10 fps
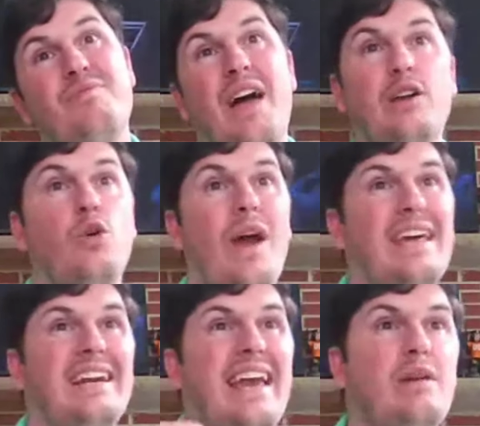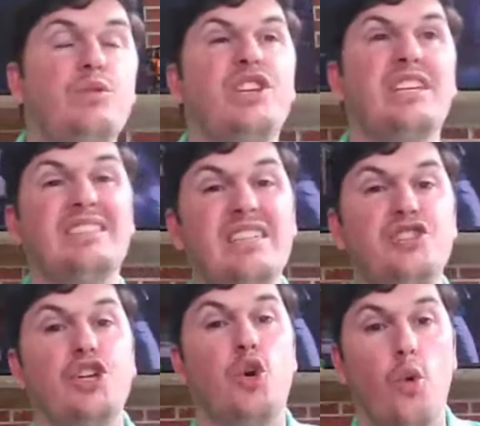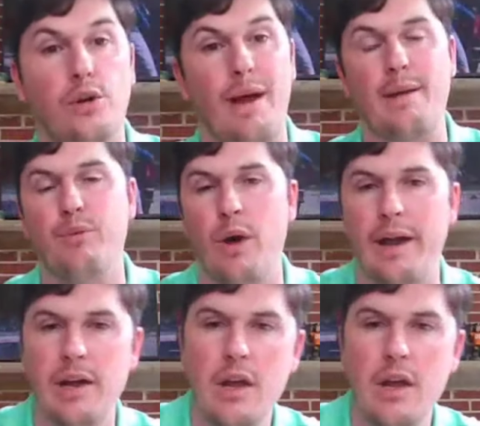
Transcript: that'll go hand in hand with the consistent quarterback play.